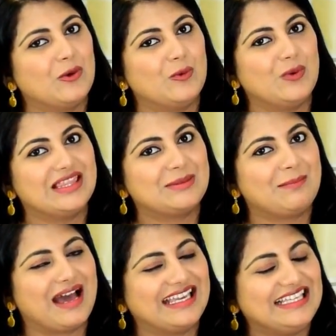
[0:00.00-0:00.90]
with
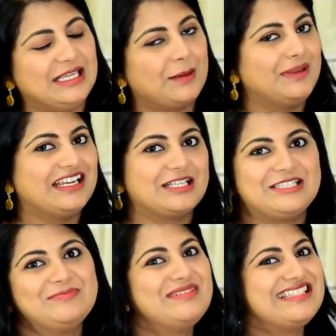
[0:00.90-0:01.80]
my yummy
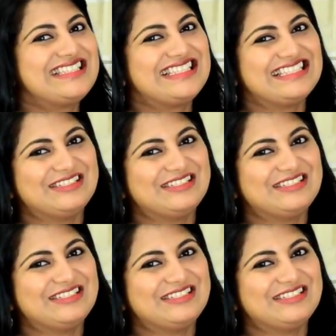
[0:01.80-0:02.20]
recipes.